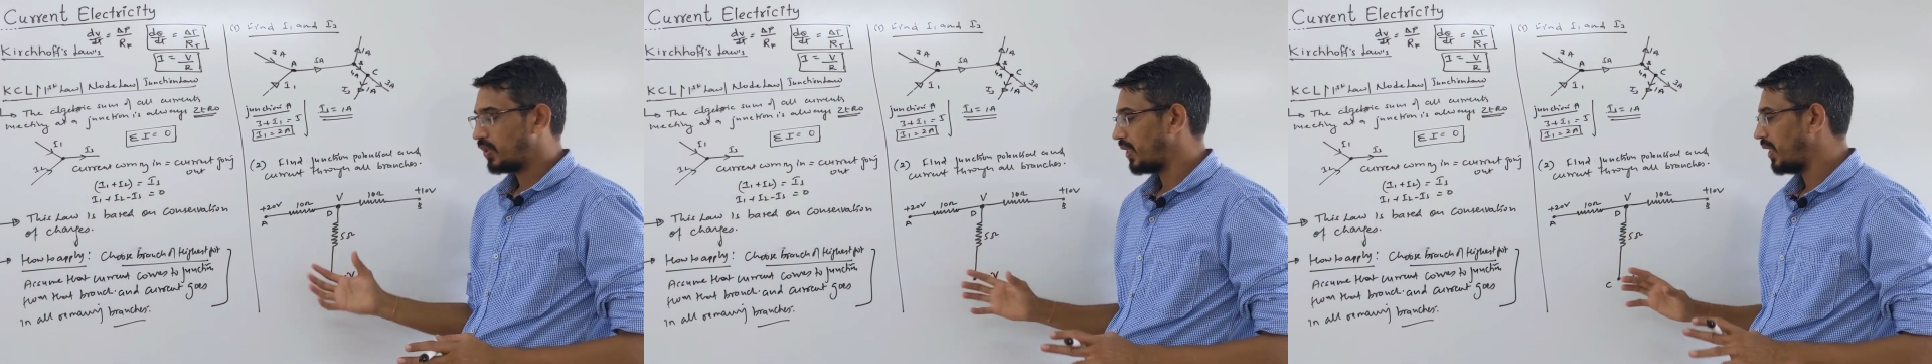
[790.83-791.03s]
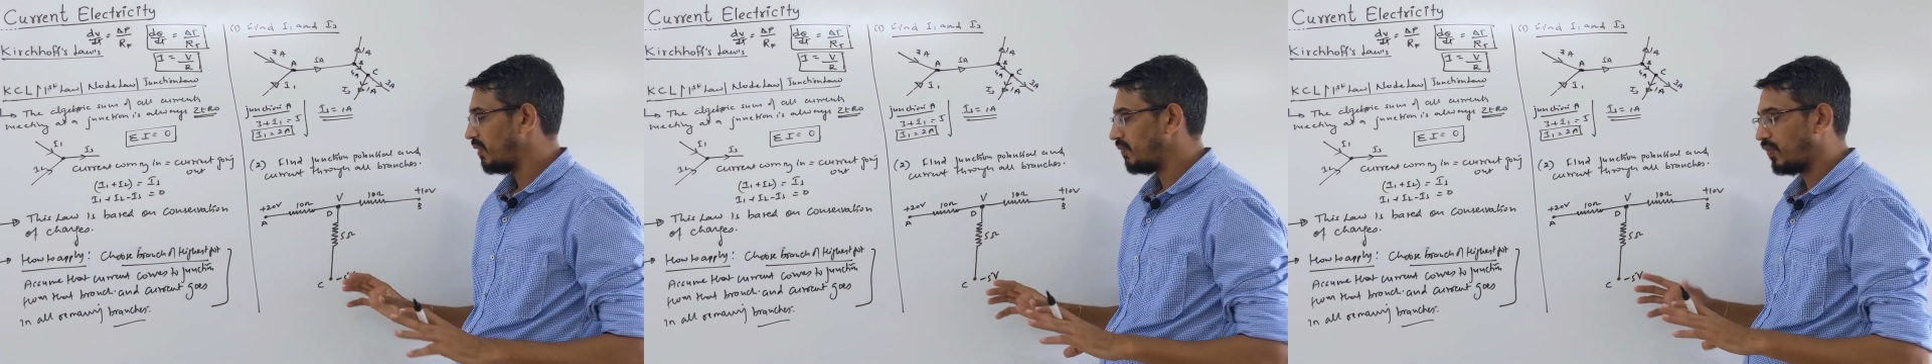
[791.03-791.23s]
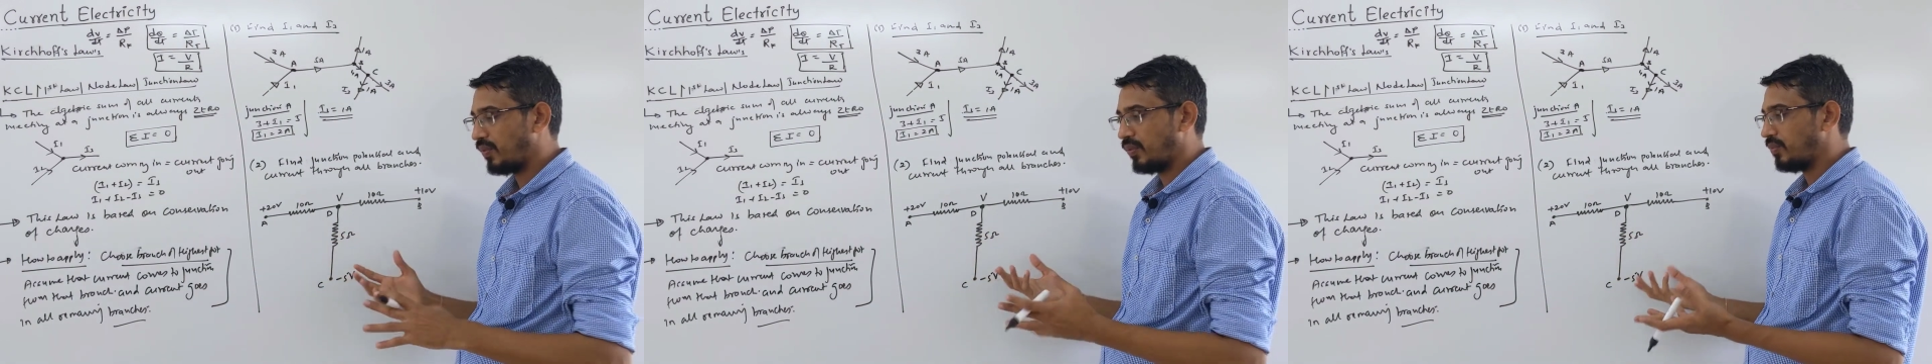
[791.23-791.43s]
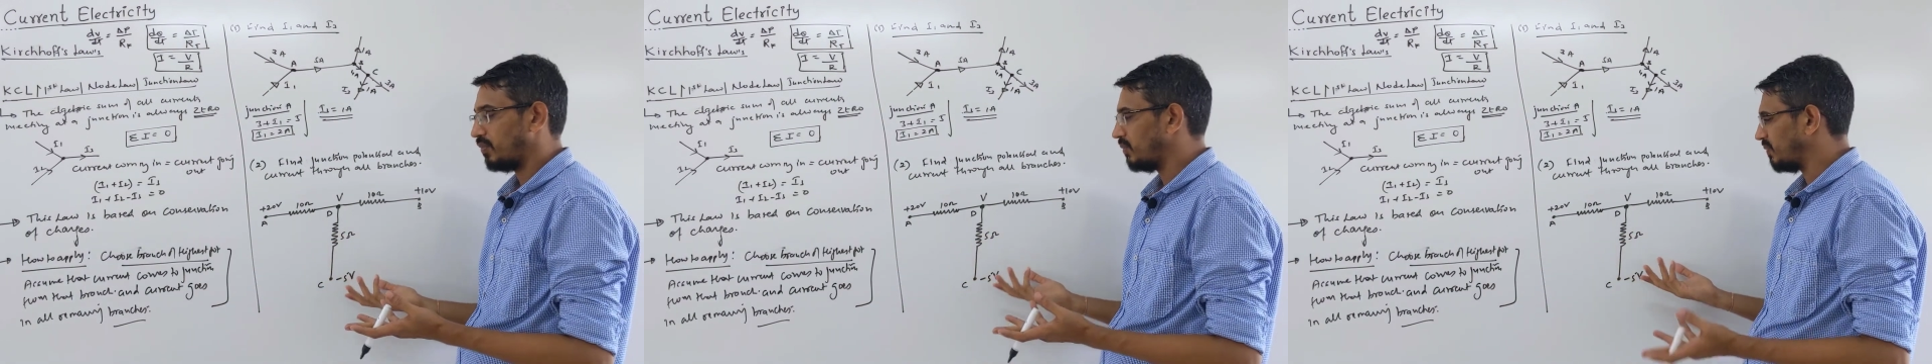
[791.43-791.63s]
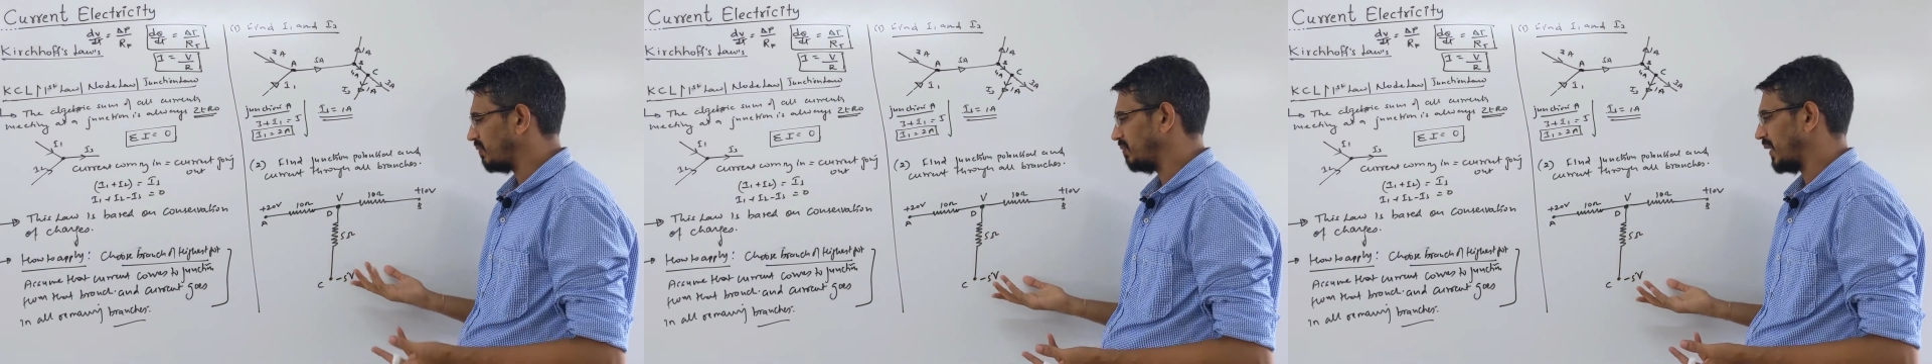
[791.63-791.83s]
3,
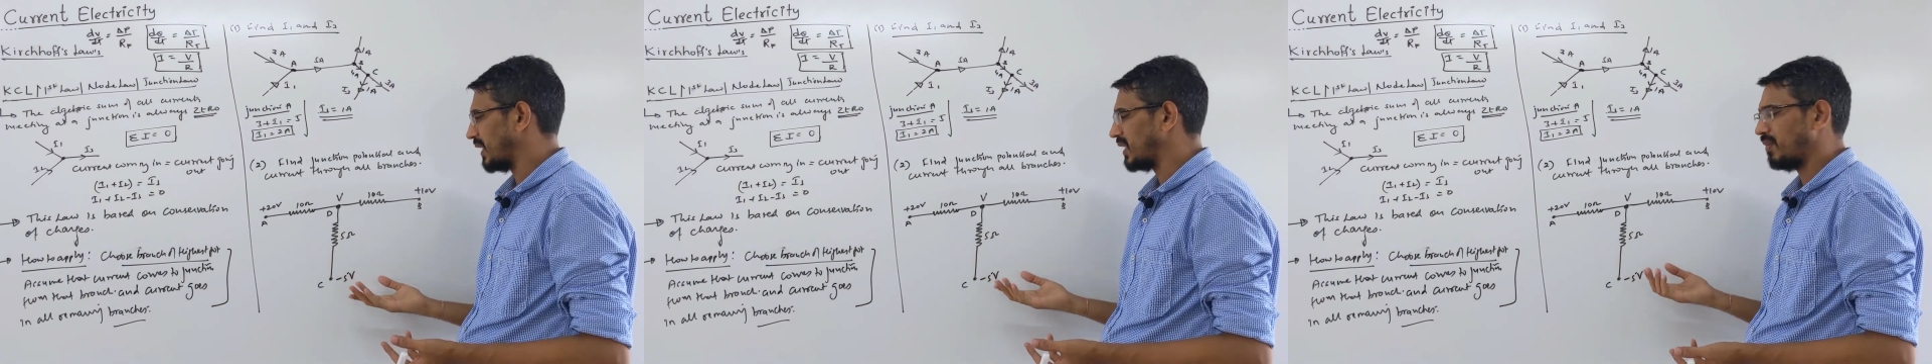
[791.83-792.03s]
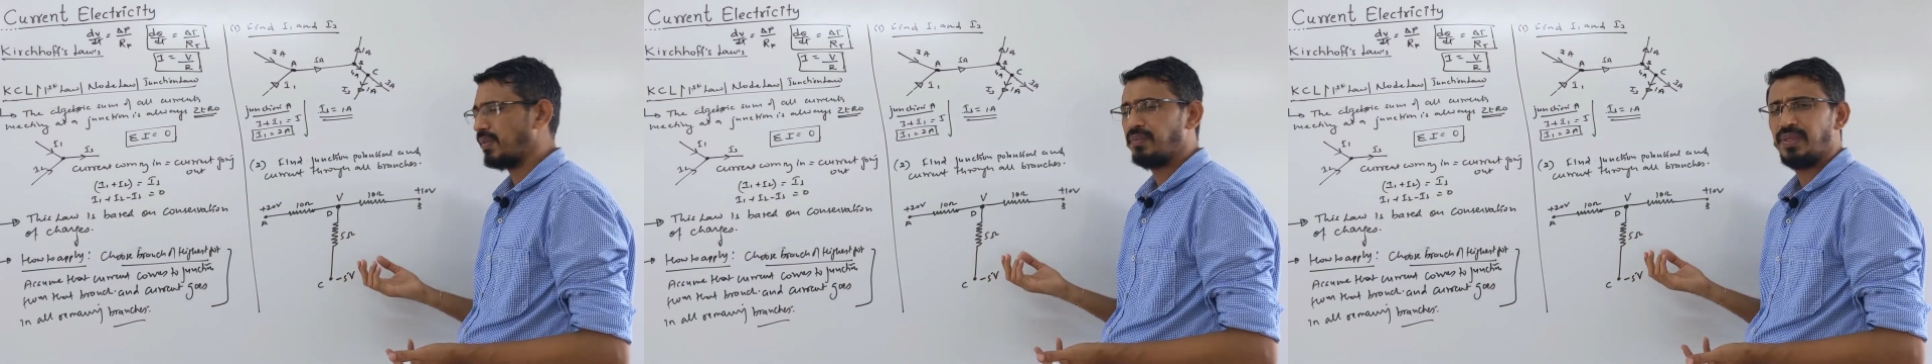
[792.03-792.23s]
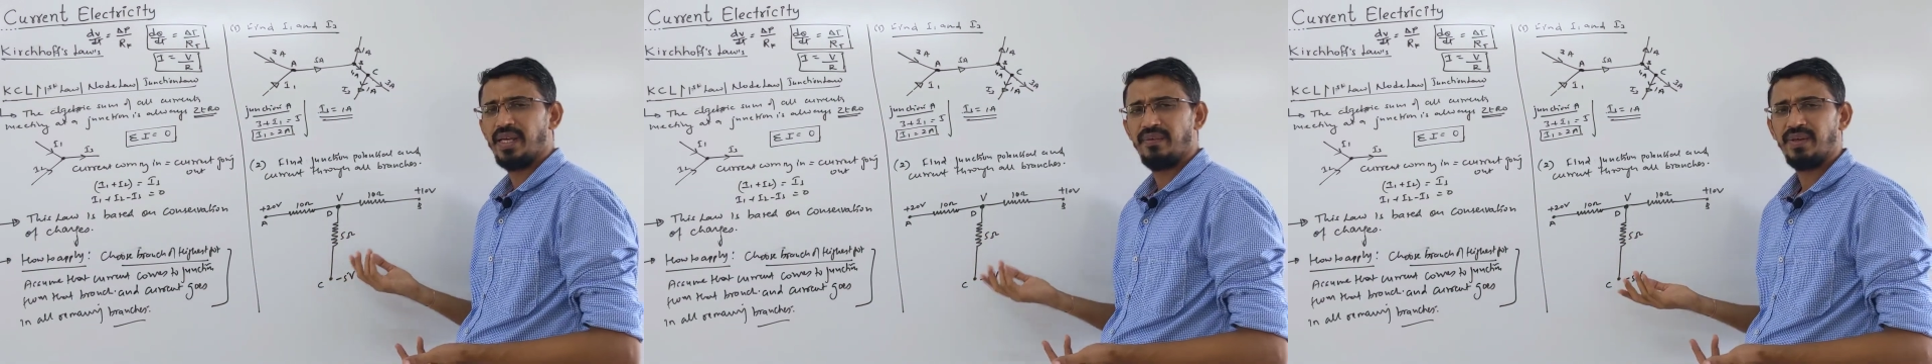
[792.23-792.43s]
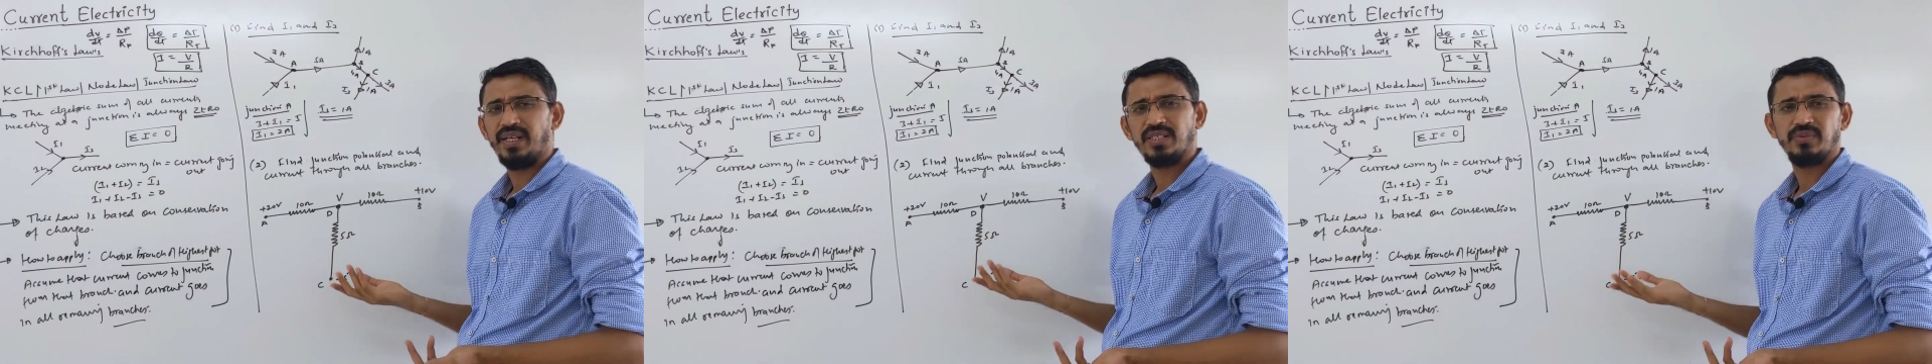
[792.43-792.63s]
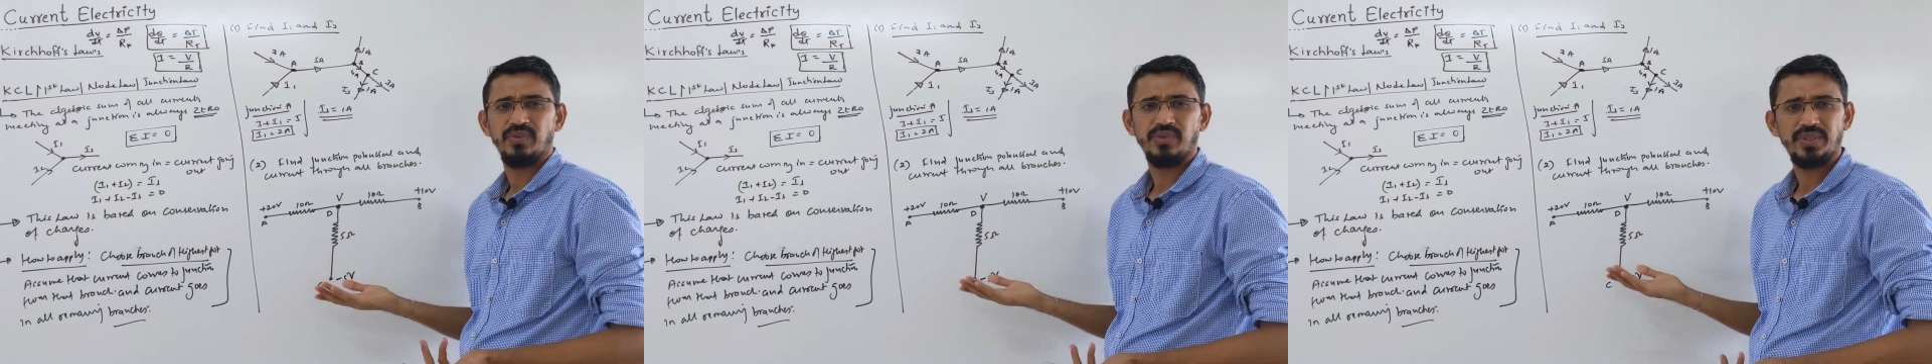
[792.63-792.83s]
4, maximum they have
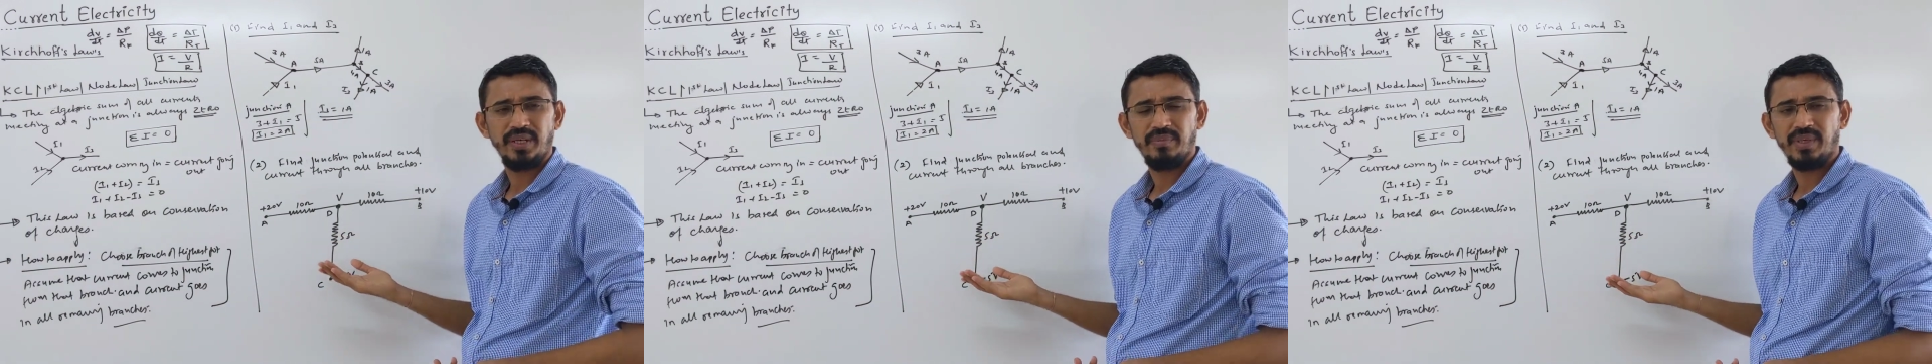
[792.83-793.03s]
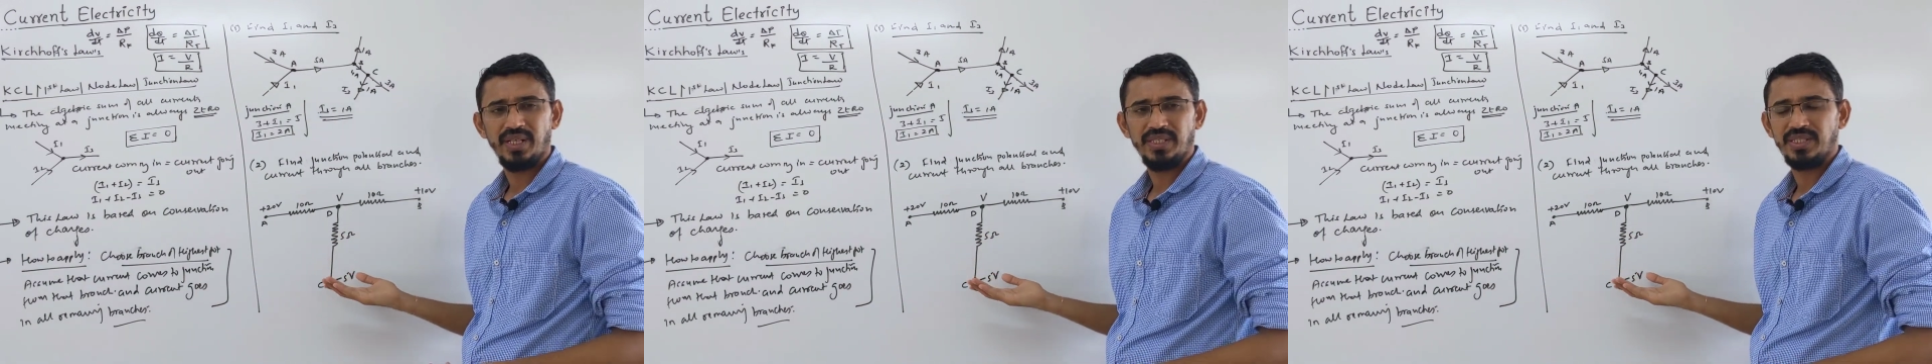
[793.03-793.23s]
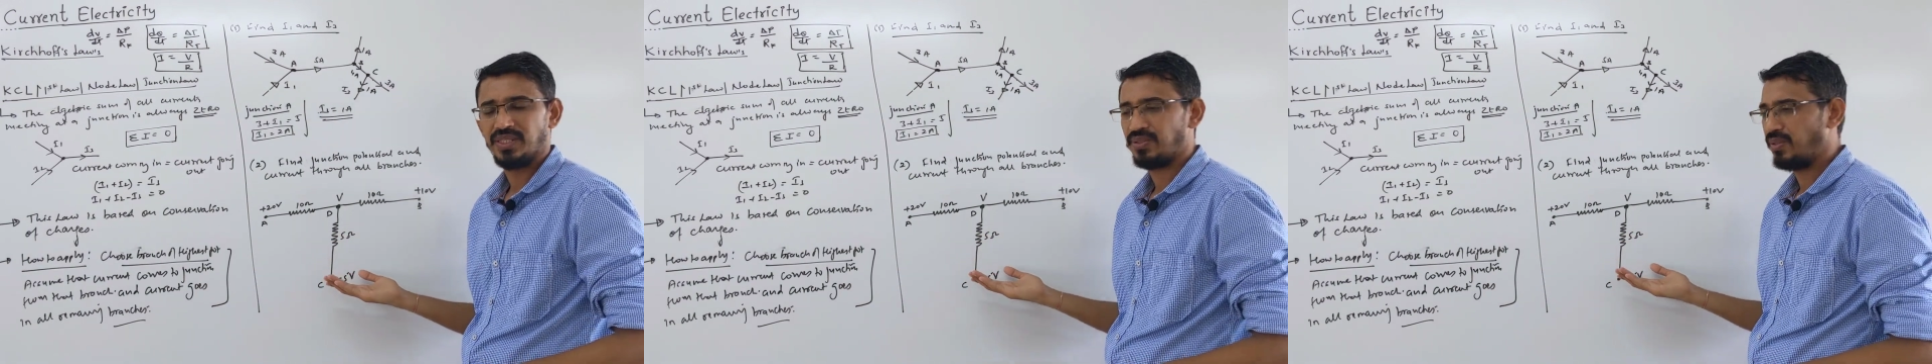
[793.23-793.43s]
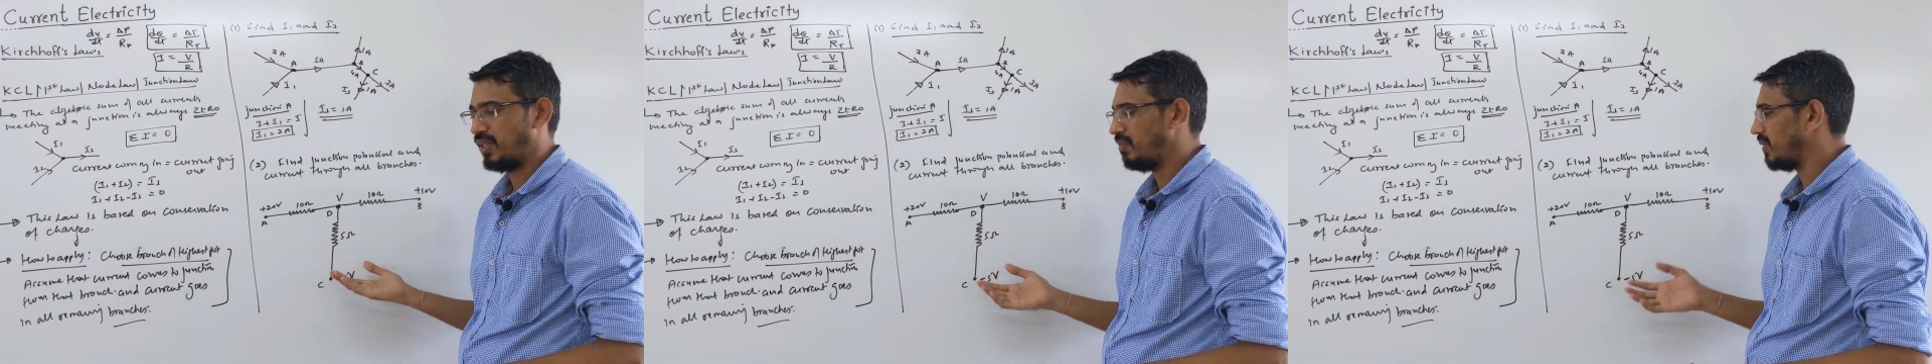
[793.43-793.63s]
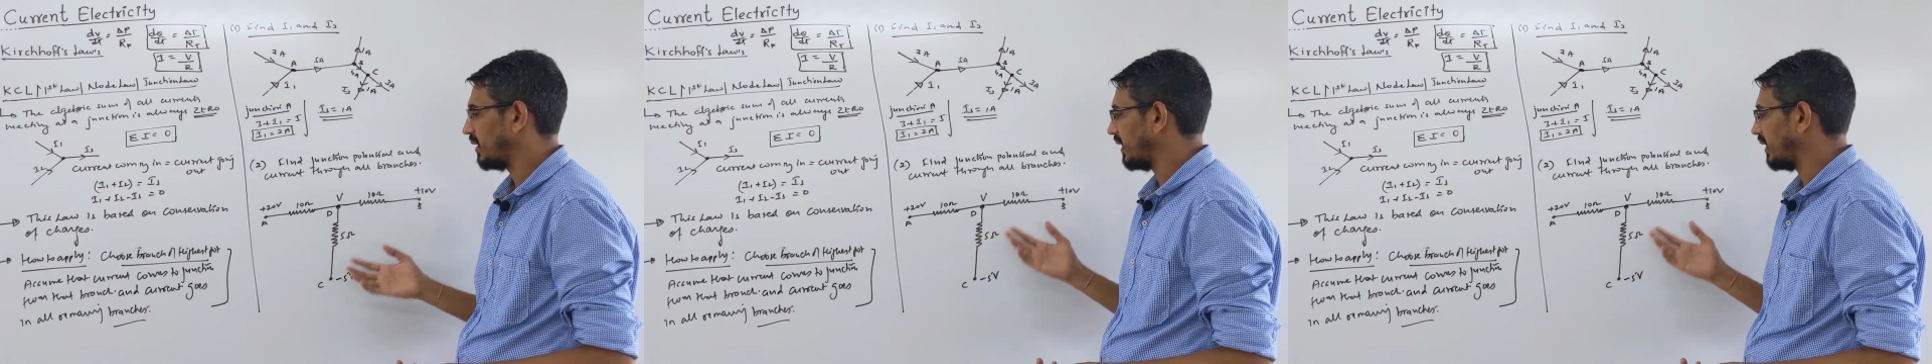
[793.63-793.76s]
asked for 3 branches only,